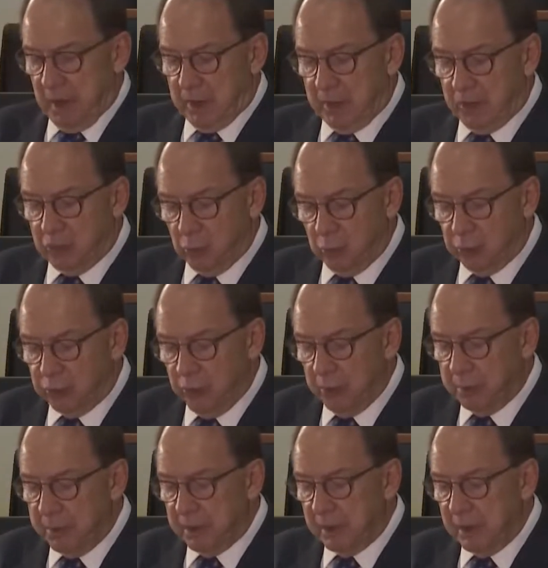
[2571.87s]
There's also
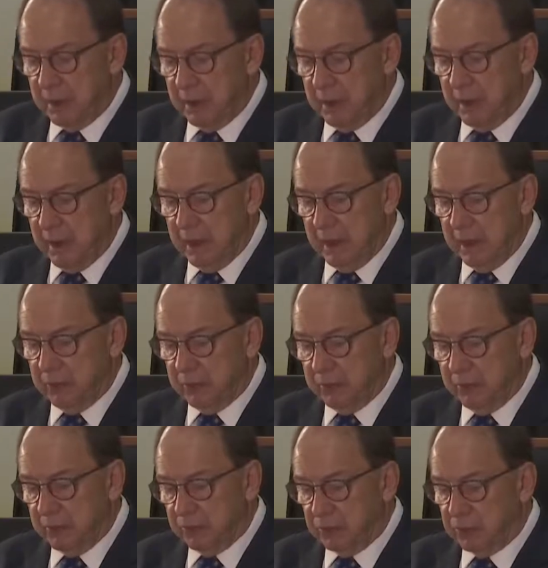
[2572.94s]
been
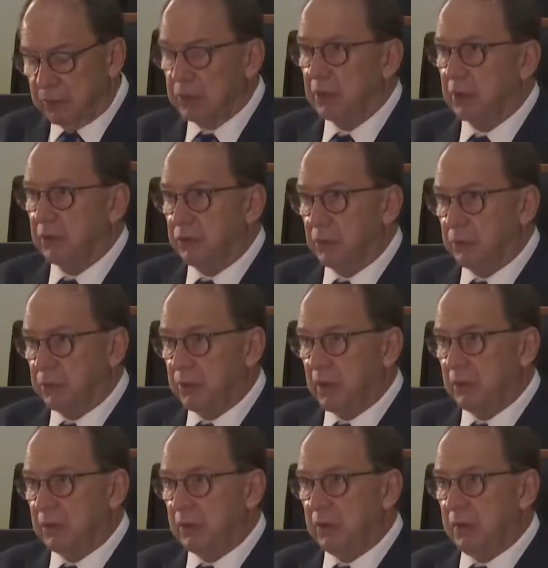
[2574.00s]
evidence, Chair,
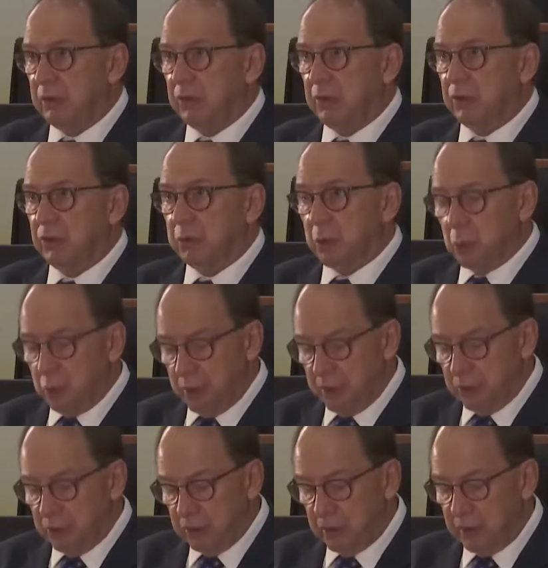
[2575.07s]
substantial evidence more
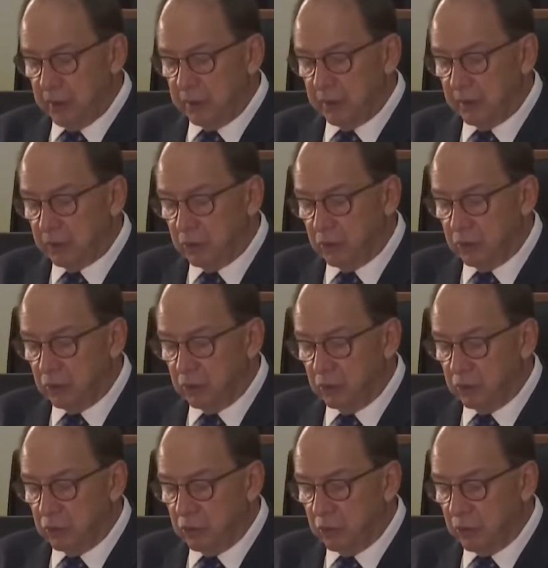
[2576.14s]
recently that
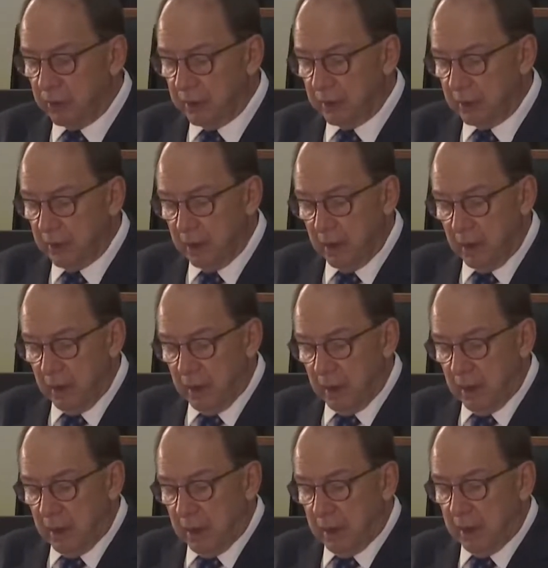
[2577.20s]
during
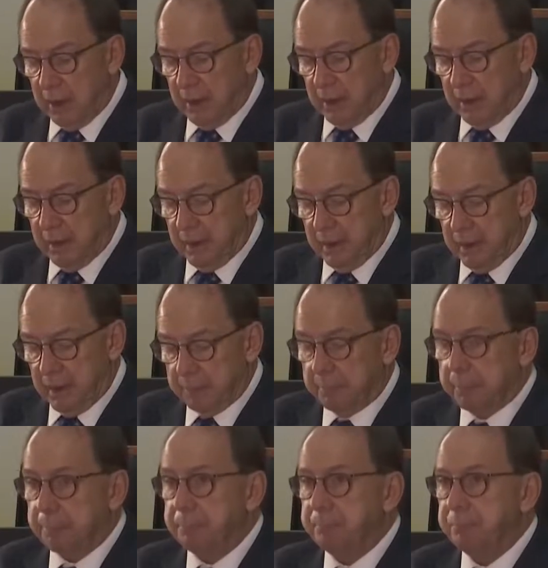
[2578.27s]
the